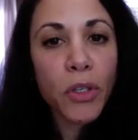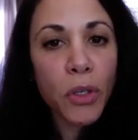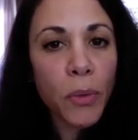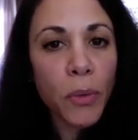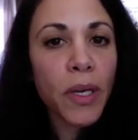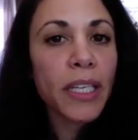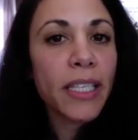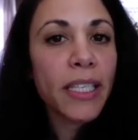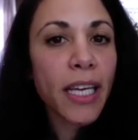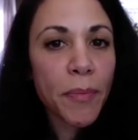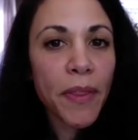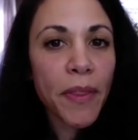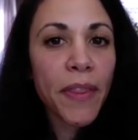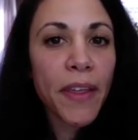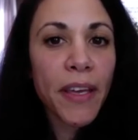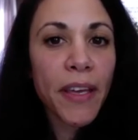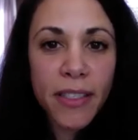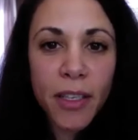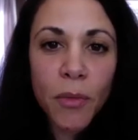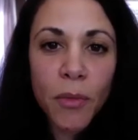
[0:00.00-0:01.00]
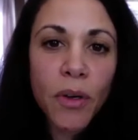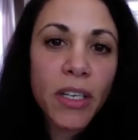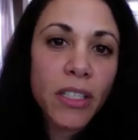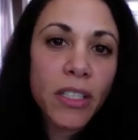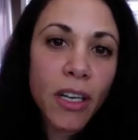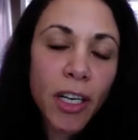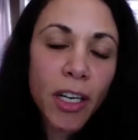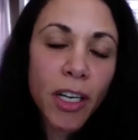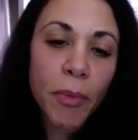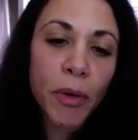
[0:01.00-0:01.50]
doing type of things. They'll want
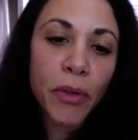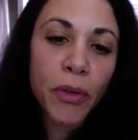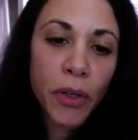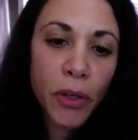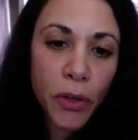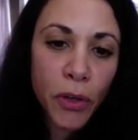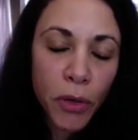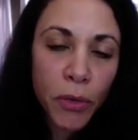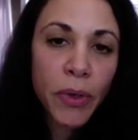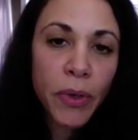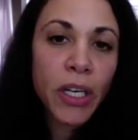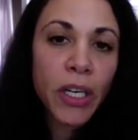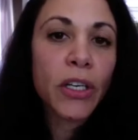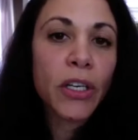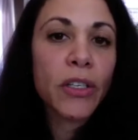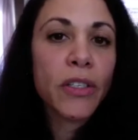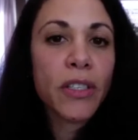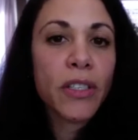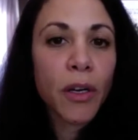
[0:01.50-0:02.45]
to talk about their careers.